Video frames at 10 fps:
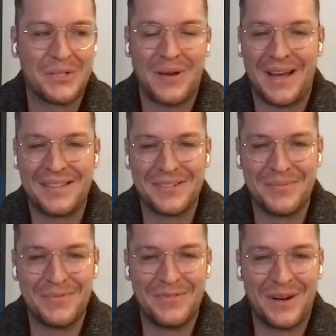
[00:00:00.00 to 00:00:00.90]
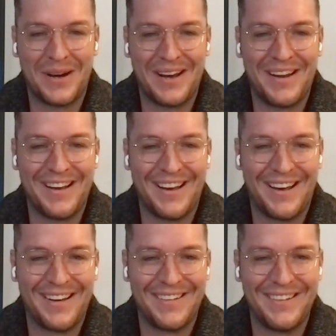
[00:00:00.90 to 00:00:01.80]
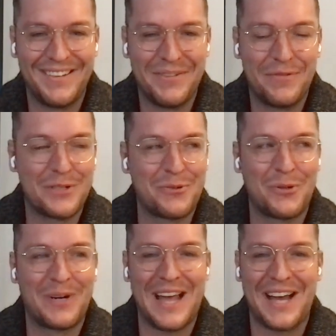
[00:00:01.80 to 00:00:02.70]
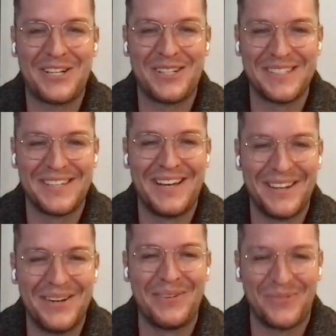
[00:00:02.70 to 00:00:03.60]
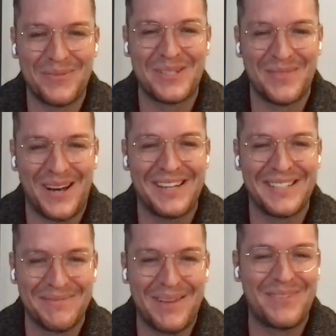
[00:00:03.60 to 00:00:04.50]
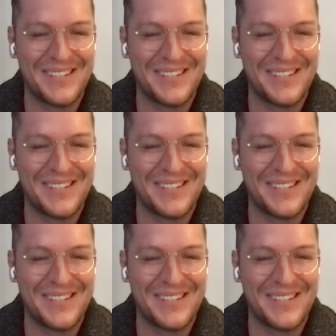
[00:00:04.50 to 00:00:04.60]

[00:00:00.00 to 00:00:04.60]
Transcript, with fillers: We also had some very visceral reactions from some audience